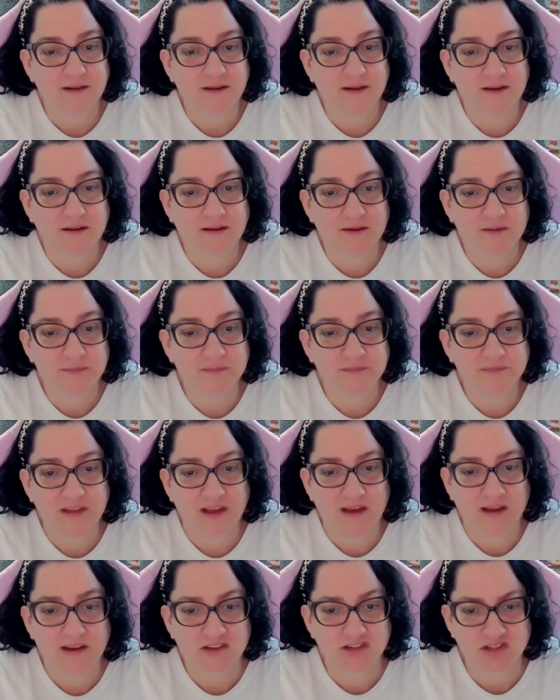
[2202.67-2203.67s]

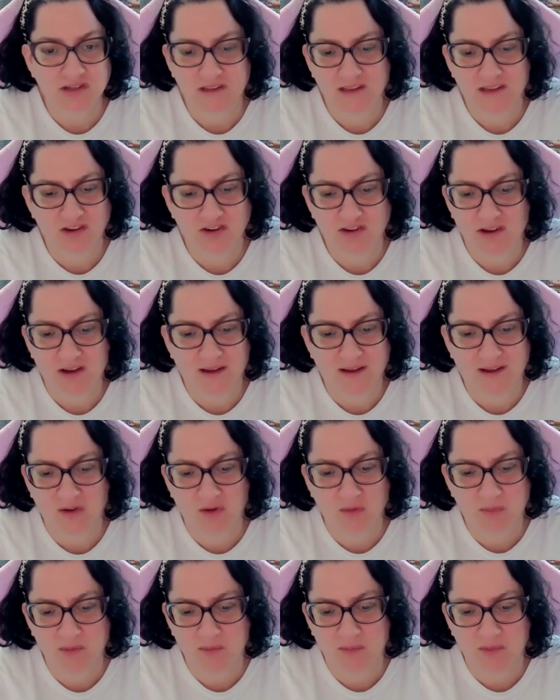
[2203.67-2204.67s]
Actually, you're not
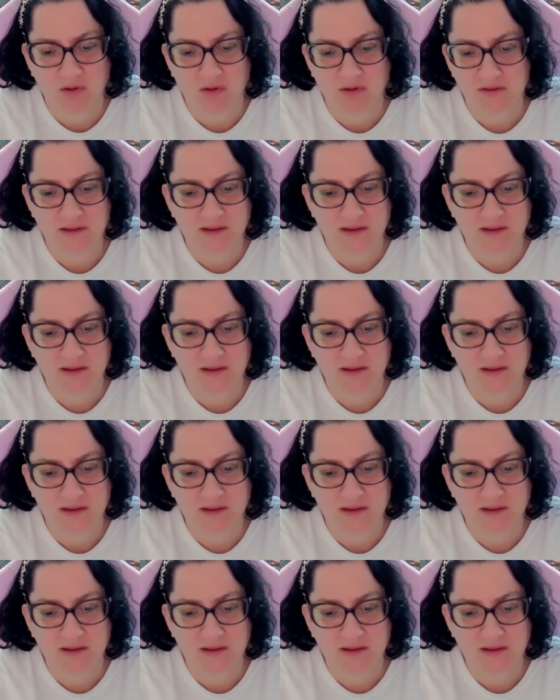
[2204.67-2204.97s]
helpable.